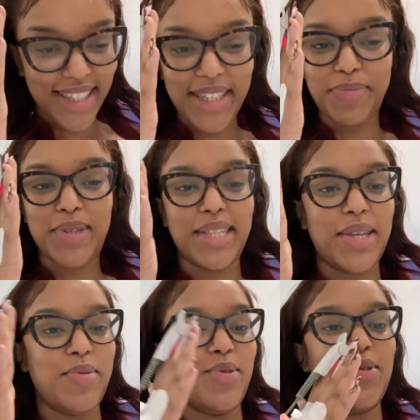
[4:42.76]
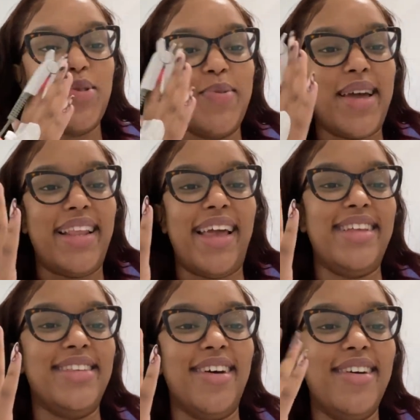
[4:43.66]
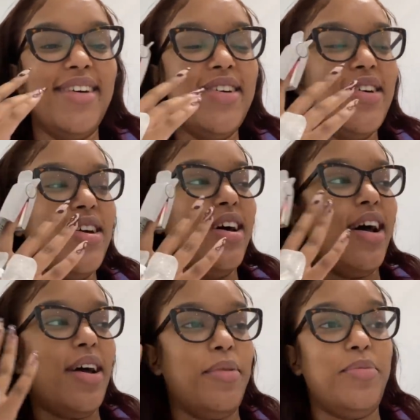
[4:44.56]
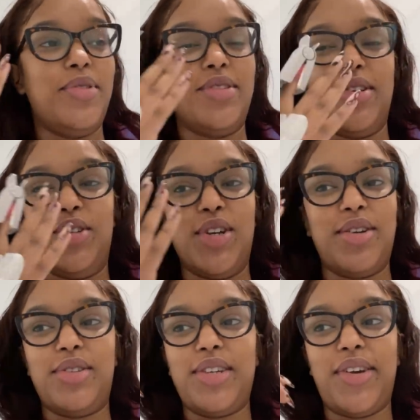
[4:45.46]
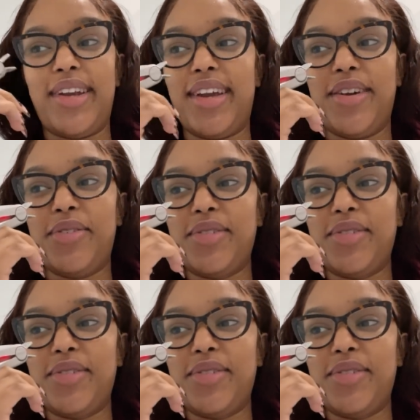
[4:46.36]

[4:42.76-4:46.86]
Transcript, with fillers: deepest sleep. We'll talk about it later. I'm so drowsy right now.